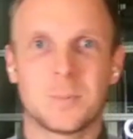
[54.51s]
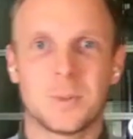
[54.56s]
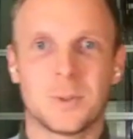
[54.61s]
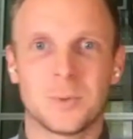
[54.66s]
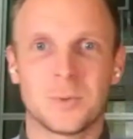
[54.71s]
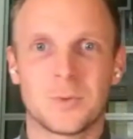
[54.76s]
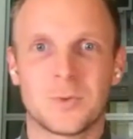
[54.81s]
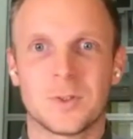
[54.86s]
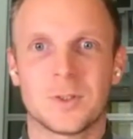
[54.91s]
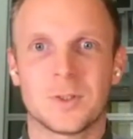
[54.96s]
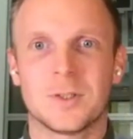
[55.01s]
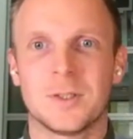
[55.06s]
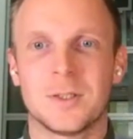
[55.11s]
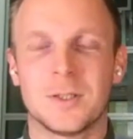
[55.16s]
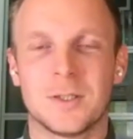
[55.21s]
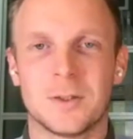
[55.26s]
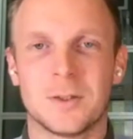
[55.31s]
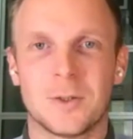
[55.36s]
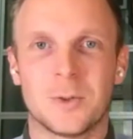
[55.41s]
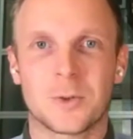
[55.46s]
both in
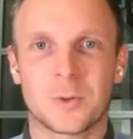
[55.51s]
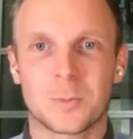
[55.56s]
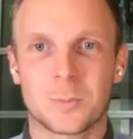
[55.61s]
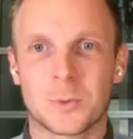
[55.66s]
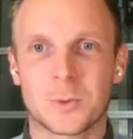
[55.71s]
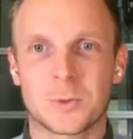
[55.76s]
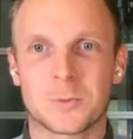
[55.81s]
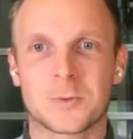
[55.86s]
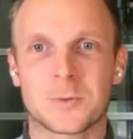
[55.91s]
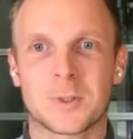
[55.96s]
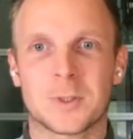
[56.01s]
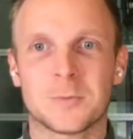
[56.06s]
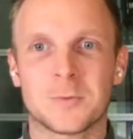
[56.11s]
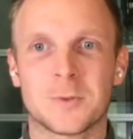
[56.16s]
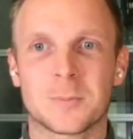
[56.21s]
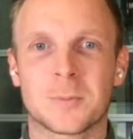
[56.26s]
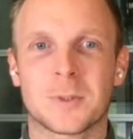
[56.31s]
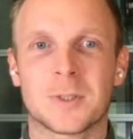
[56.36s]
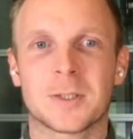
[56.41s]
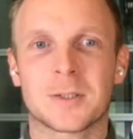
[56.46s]
the automotive
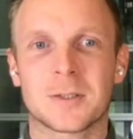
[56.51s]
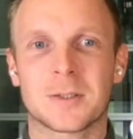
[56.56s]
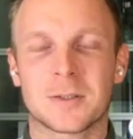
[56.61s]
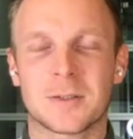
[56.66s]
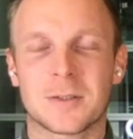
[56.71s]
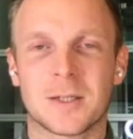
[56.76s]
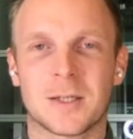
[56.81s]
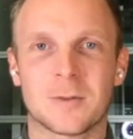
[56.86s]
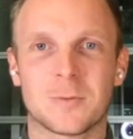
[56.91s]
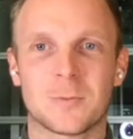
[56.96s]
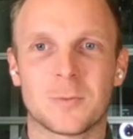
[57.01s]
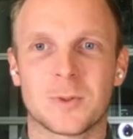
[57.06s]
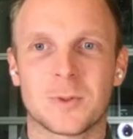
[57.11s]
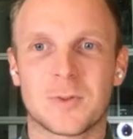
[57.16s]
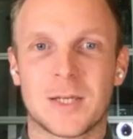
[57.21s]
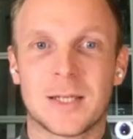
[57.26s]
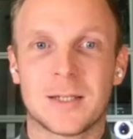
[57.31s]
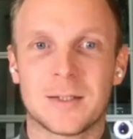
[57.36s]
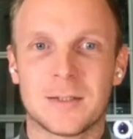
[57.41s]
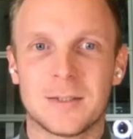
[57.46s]
aftermarket and with
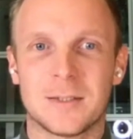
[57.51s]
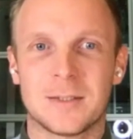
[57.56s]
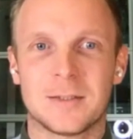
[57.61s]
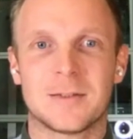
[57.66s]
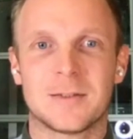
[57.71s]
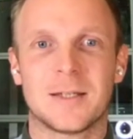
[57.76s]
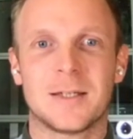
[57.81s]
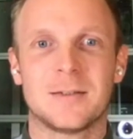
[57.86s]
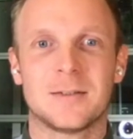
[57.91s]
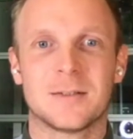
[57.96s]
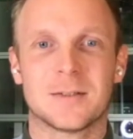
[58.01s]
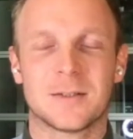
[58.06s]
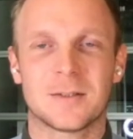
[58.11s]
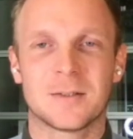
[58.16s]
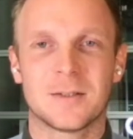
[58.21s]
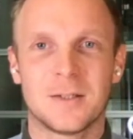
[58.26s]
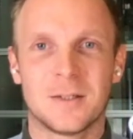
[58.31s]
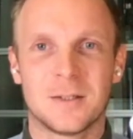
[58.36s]
handling data.